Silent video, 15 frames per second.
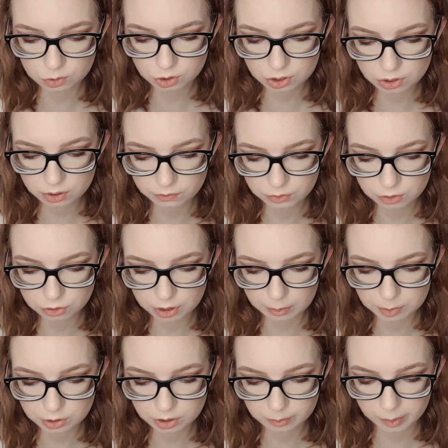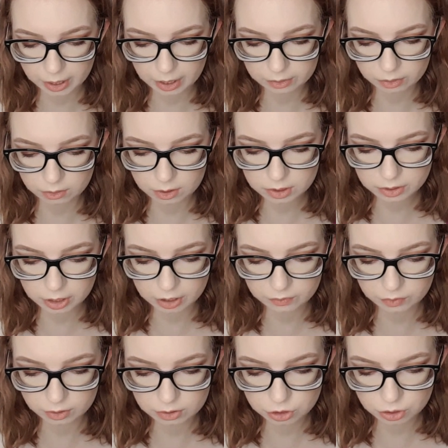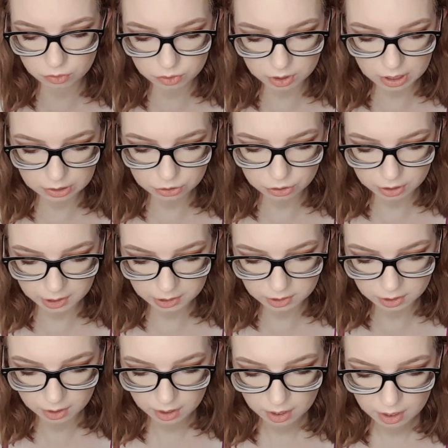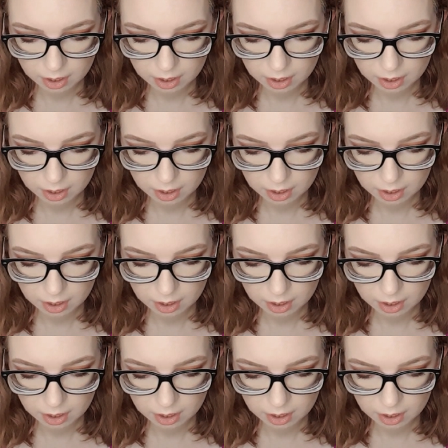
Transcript: With just a few drops in your bath, these carefully chosen extracts